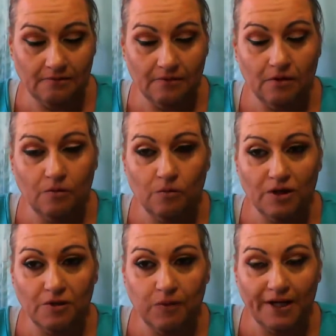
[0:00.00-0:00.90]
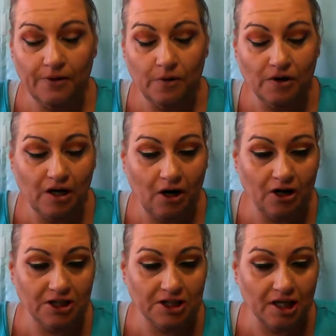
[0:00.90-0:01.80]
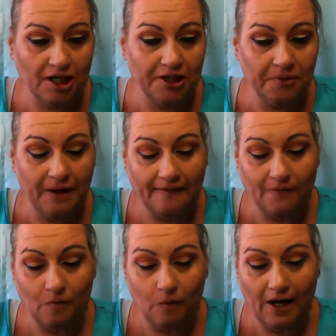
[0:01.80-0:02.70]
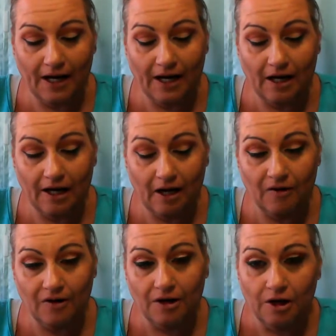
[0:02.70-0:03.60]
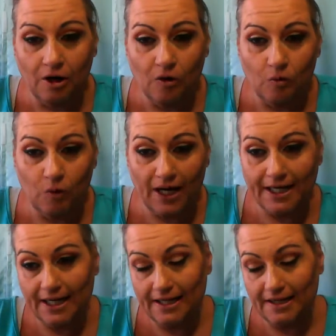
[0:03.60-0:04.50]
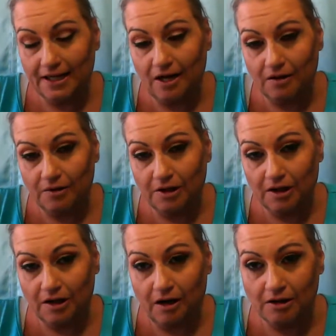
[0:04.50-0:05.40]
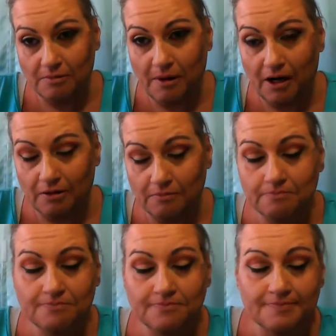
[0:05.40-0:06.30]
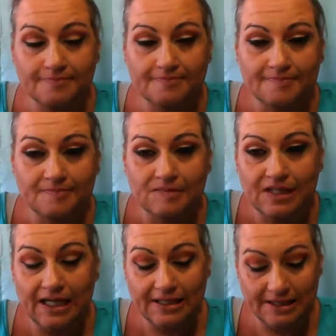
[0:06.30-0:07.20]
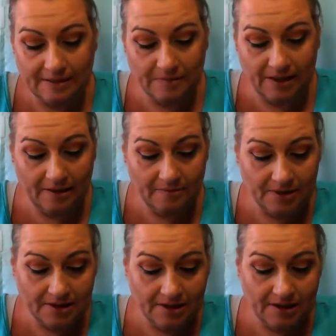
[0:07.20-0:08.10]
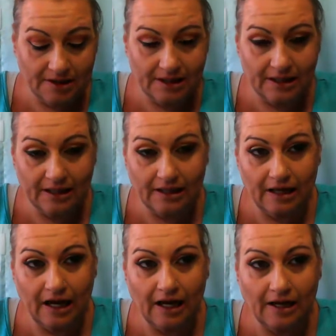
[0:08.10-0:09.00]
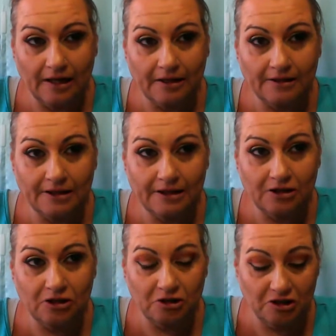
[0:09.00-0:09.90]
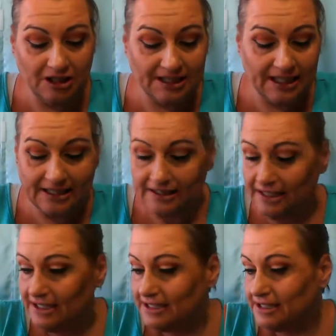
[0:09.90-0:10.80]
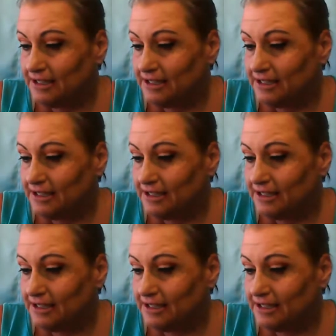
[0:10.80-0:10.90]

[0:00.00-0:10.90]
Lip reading: With white core cardstock, you have colored white and then colored on the bottom. And sometimes, due to the size of these,